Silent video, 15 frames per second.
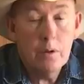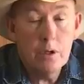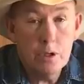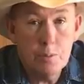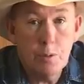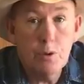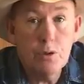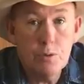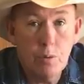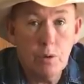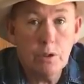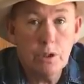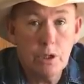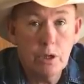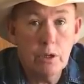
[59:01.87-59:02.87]
The spruce
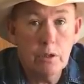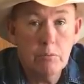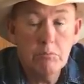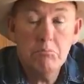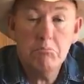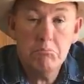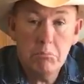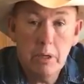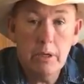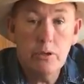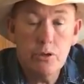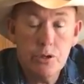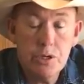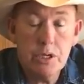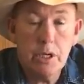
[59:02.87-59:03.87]
worked good. Yeah.
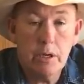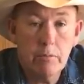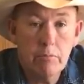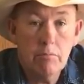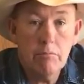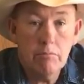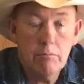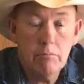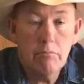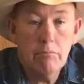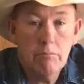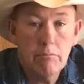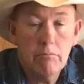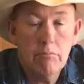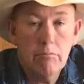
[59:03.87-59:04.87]
Interesting.
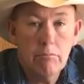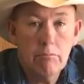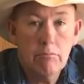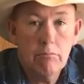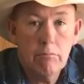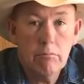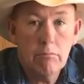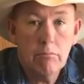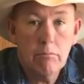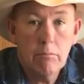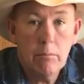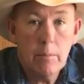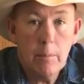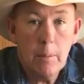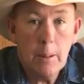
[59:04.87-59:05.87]
Uh, what is the best
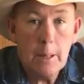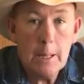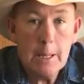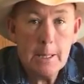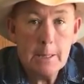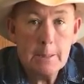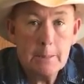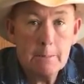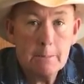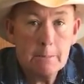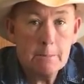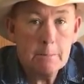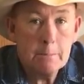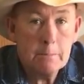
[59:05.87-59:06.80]
way to transfer?